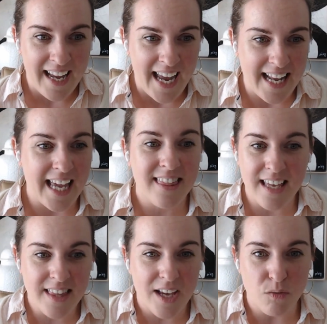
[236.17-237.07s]
and I
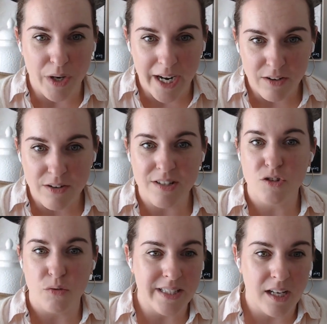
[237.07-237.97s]
think that writers and
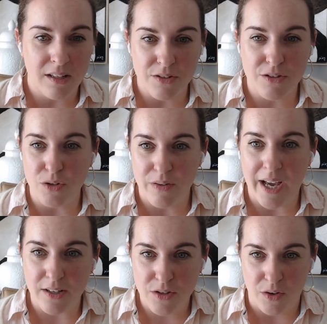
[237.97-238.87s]
storytellers do
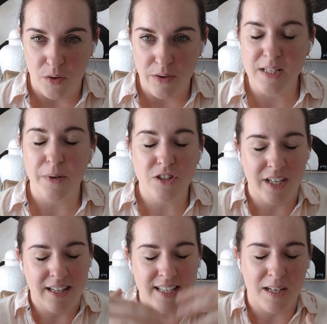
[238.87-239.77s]
that too, and
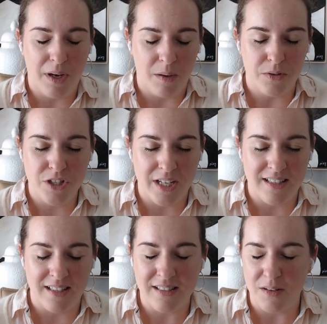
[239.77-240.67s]
especially inside publishing
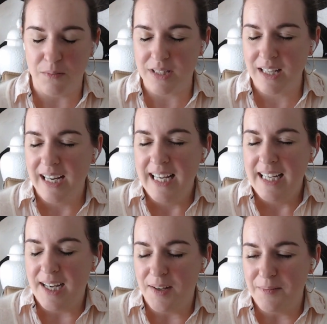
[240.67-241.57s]
systems.
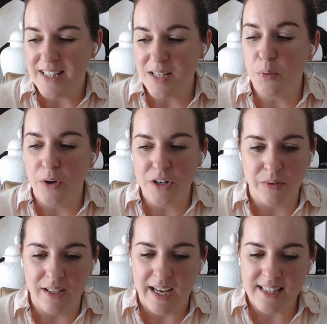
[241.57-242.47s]
It's important to
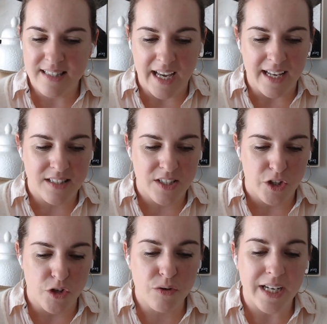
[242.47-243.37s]
realize that
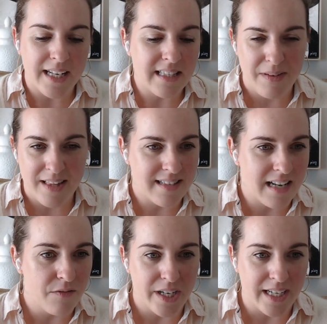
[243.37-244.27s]
you're creating something that's
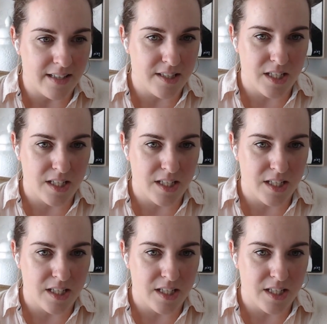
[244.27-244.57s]
never existed